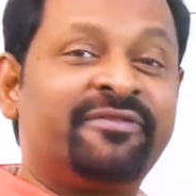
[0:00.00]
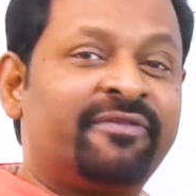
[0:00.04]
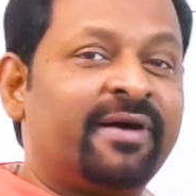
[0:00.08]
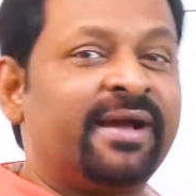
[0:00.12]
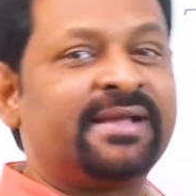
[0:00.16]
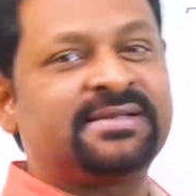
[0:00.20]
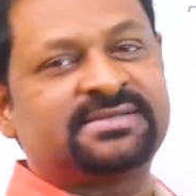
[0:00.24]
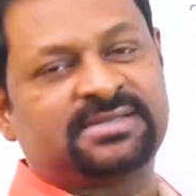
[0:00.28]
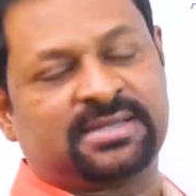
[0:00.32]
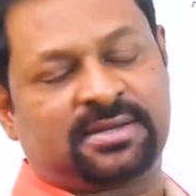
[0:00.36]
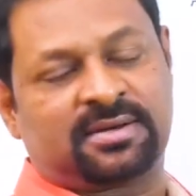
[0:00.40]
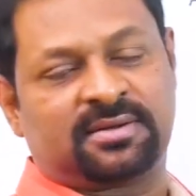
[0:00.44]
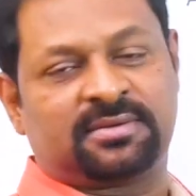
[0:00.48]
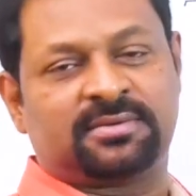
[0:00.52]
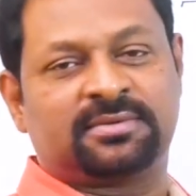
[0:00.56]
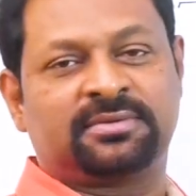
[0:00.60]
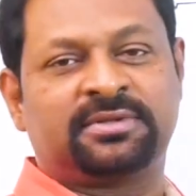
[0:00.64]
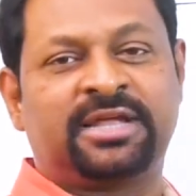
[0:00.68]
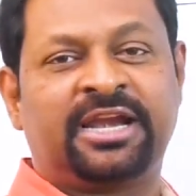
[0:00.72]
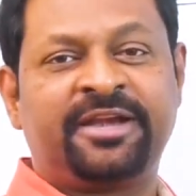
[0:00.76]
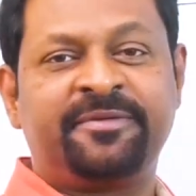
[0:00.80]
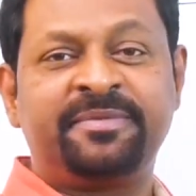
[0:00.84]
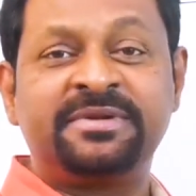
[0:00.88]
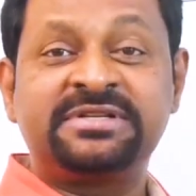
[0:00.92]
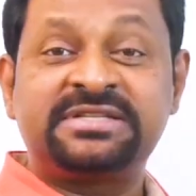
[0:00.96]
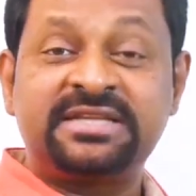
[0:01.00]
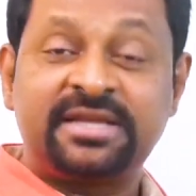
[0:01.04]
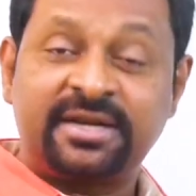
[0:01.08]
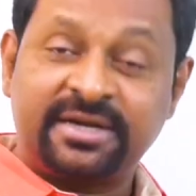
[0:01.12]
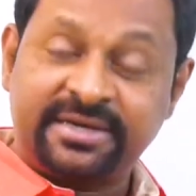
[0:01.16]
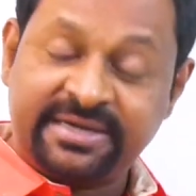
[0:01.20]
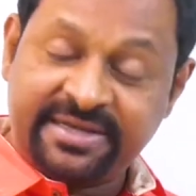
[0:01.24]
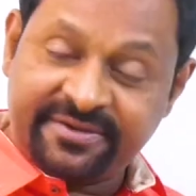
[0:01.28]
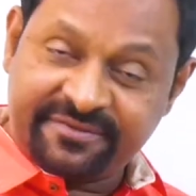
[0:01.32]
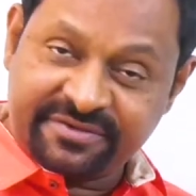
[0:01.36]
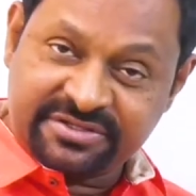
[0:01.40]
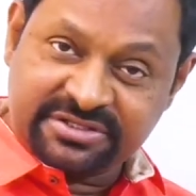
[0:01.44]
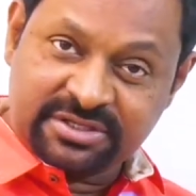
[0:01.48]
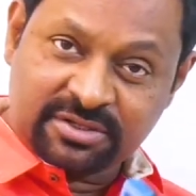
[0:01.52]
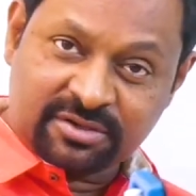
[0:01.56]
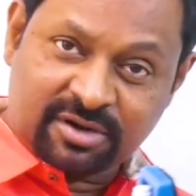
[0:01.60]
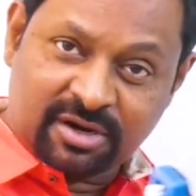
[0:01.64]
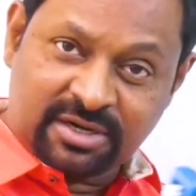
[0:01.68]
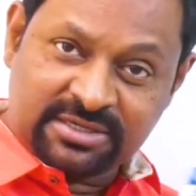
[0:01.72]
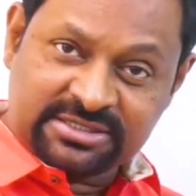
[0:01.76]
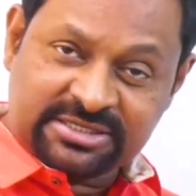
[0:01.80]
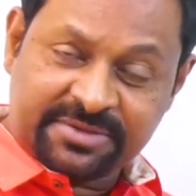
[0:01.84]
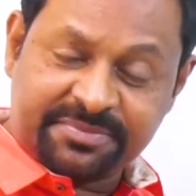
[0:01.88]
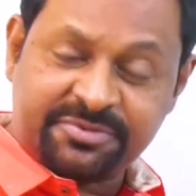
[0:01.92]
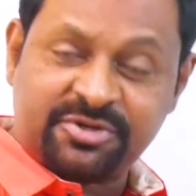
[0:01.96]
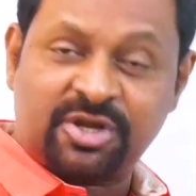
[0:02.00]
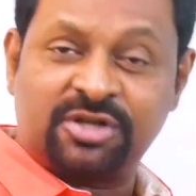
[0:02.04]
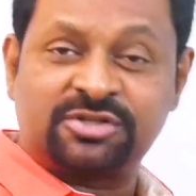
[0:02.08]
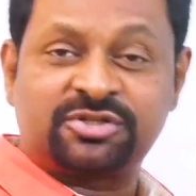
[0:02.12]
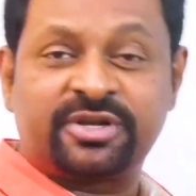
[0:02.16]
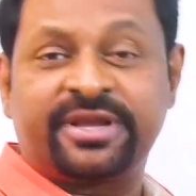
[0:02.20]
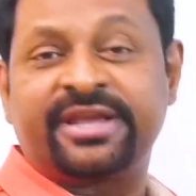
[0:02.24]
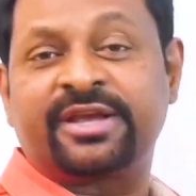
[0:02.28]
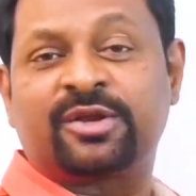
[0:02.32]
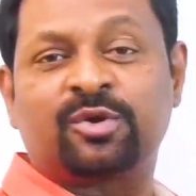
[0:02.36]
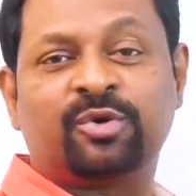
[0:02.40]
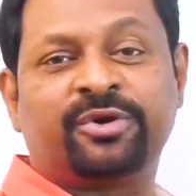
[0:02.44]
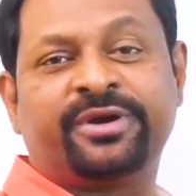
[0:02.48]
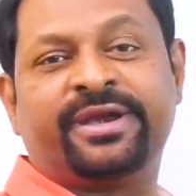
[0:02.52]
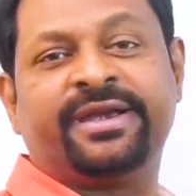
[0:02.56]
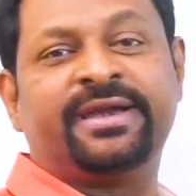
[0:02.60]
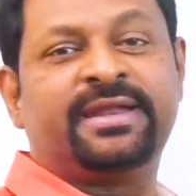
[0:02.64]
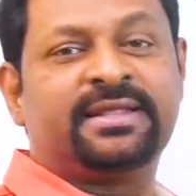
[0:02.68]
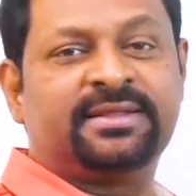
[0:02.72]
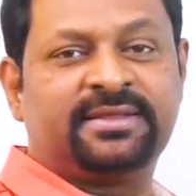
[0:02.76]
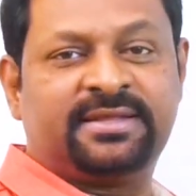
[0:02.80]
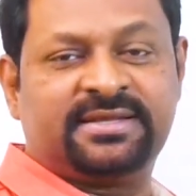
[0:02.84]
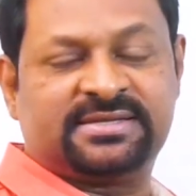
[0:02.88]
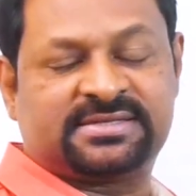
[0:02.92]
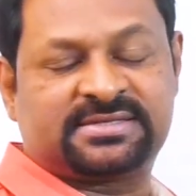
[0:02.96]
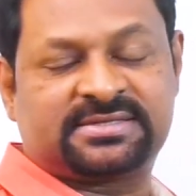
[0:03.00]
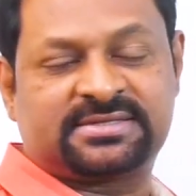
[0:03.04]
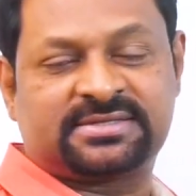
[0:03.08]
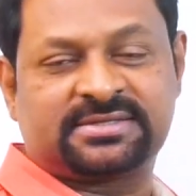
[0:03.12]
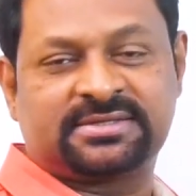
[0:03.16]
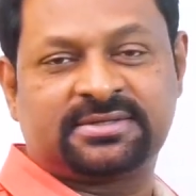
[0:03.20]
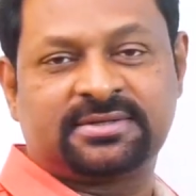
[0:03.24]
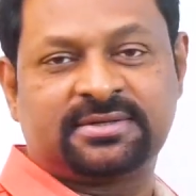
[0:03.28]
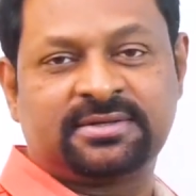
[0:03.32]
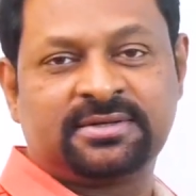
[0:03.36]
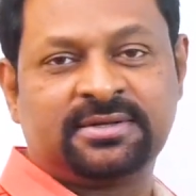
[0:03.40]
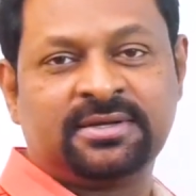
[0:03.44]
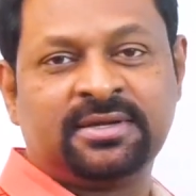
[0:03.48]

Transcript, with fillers: divisor. That means your division concepts also included in this.